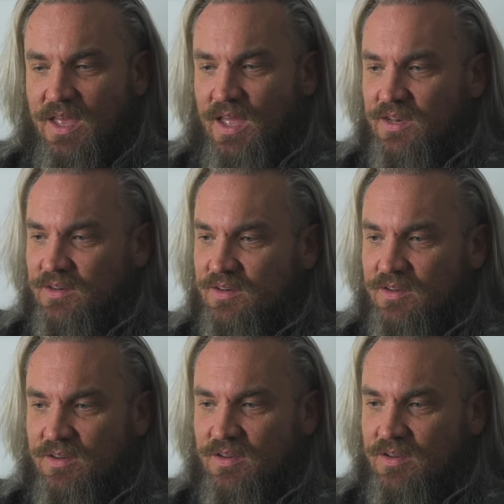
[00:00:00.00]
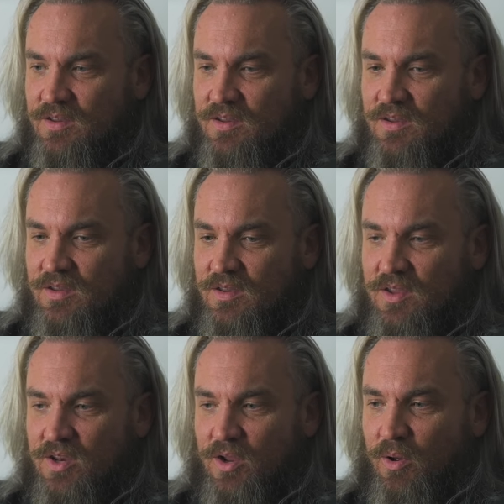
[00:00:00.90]
And,
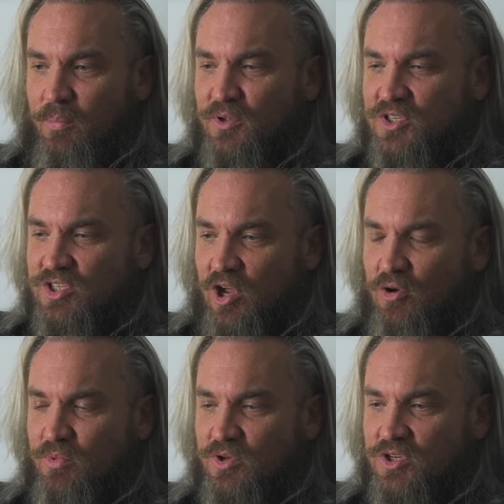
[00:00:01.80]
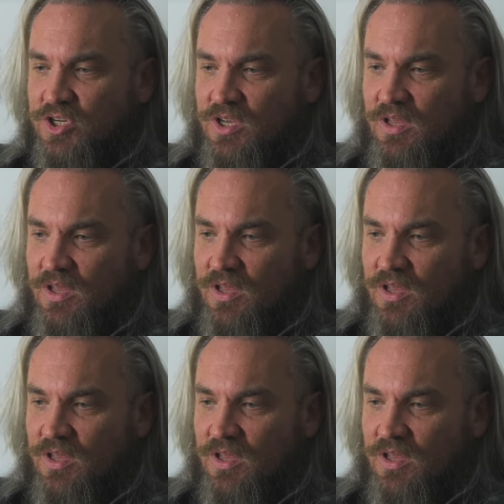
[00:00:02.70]
you know, I put so much,